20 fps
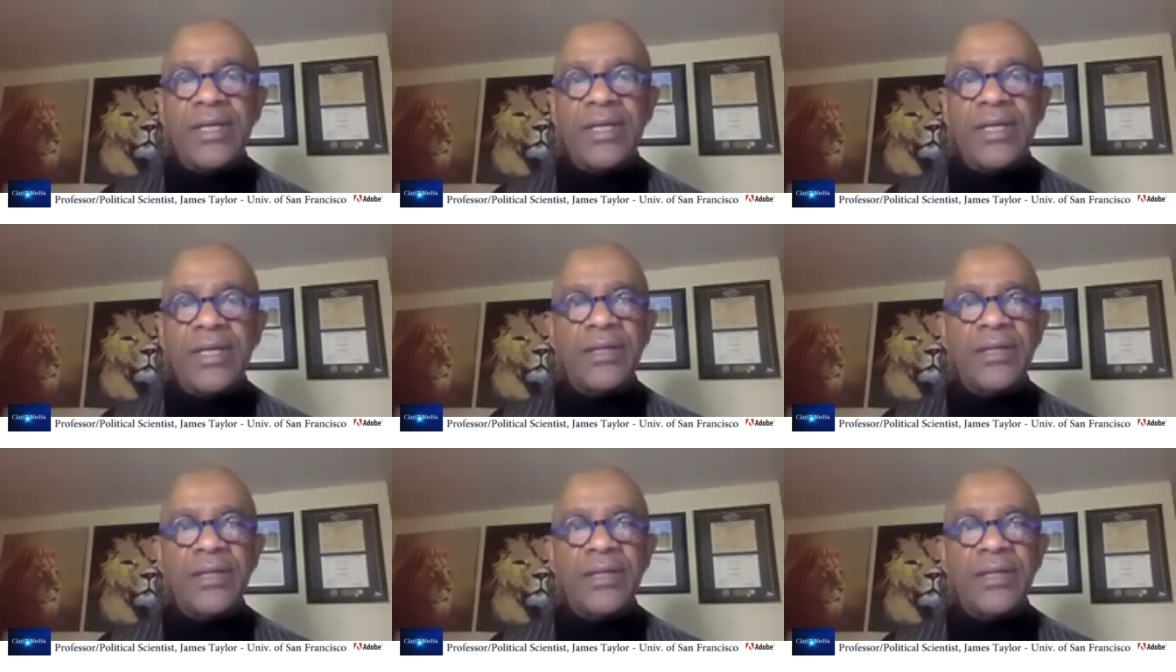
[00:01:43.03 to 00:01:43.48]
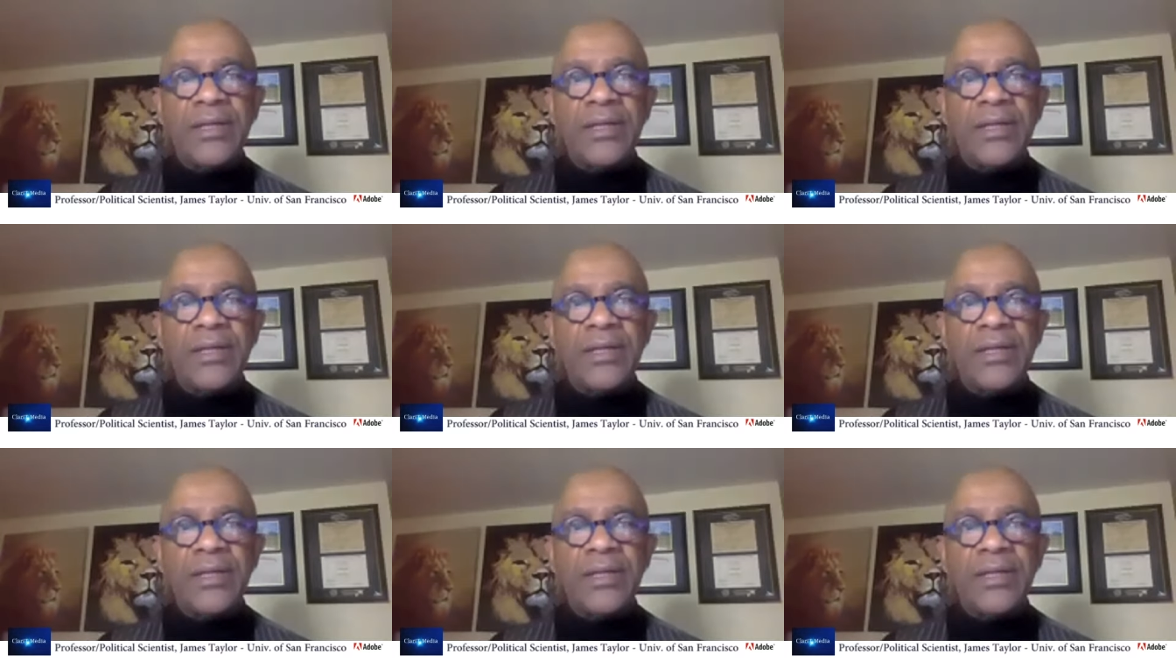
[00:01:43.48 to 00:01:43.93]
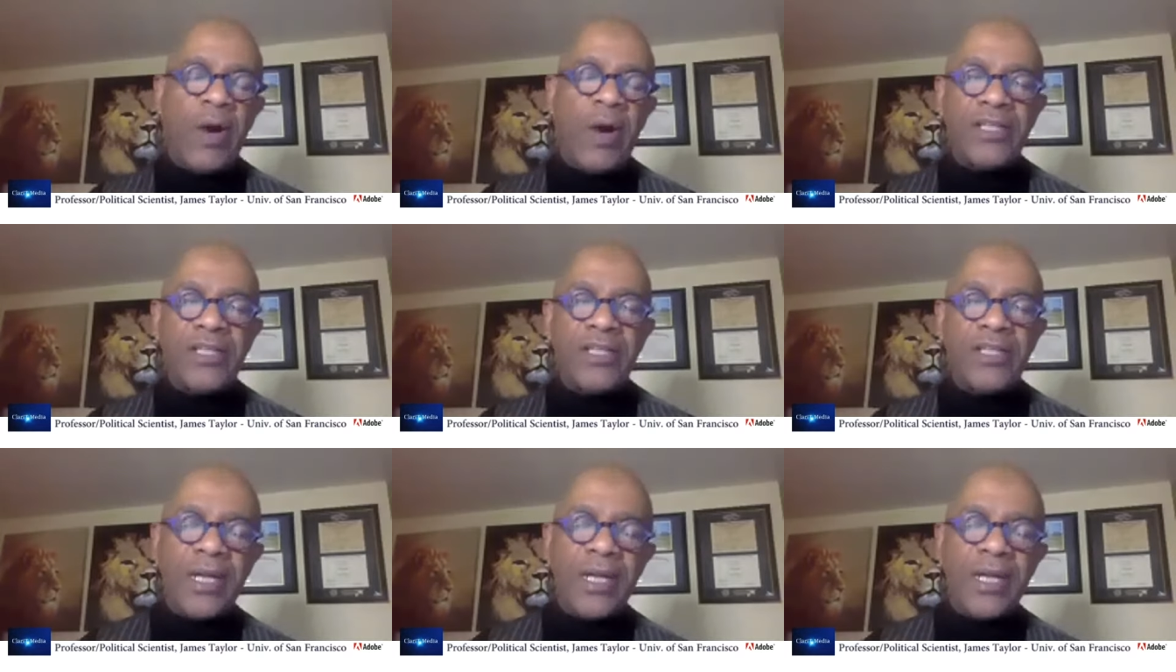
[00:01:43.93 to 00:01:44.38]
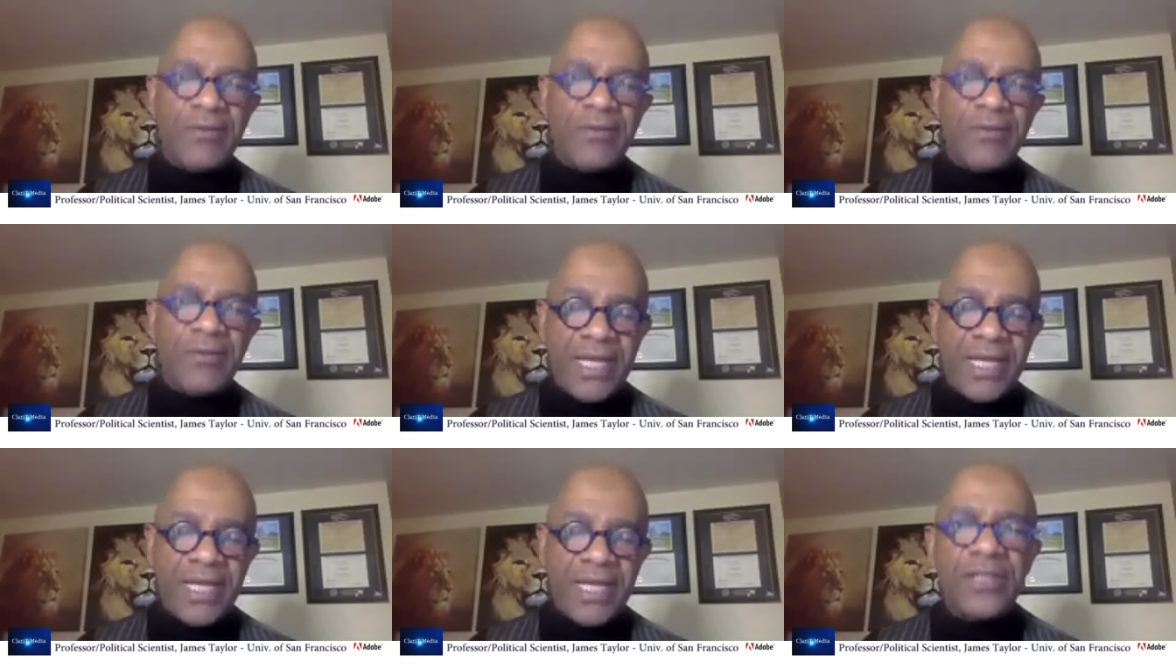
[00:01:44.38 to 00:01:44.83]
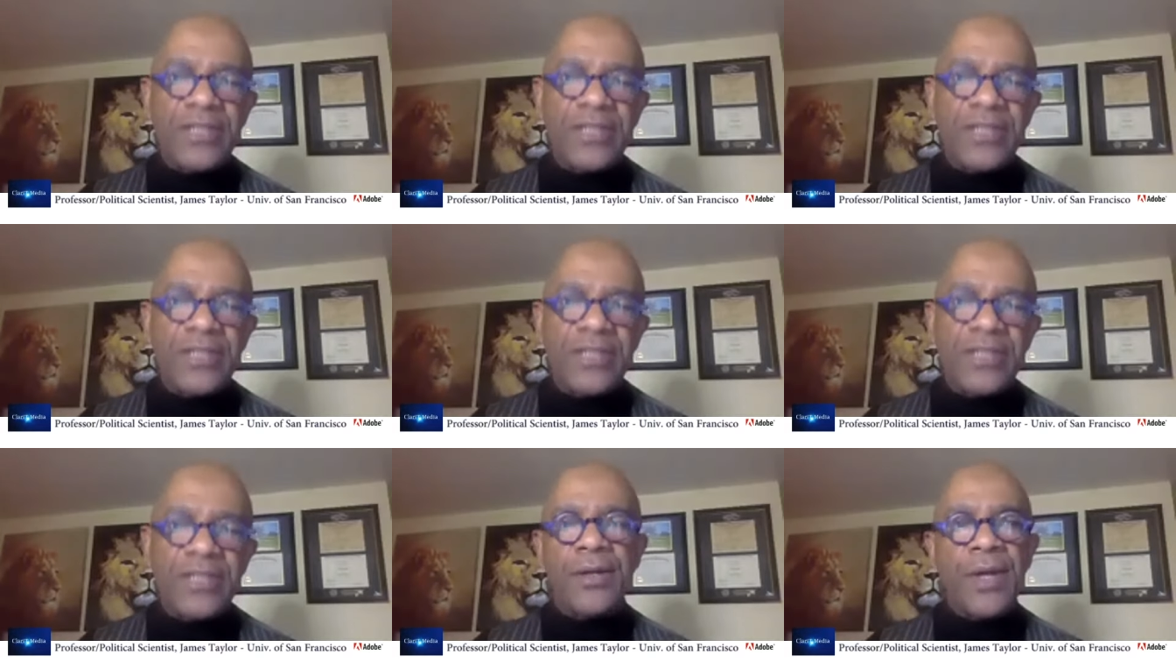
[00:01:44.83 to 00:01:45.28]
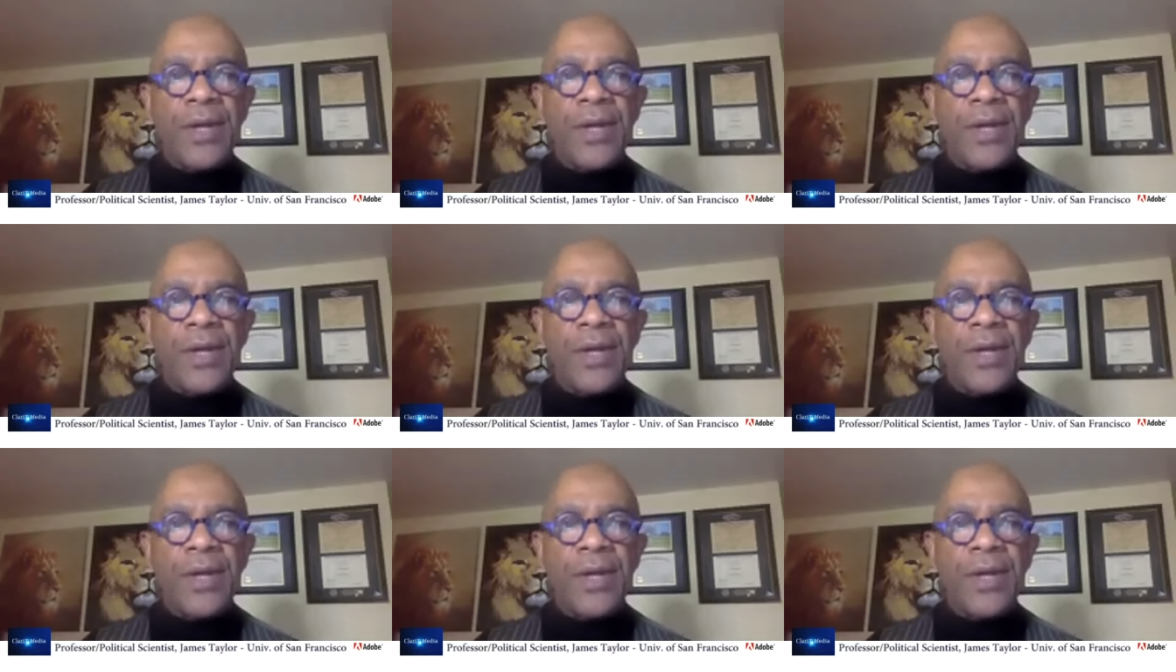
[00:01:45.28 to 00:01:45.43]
The two parties play off against each other.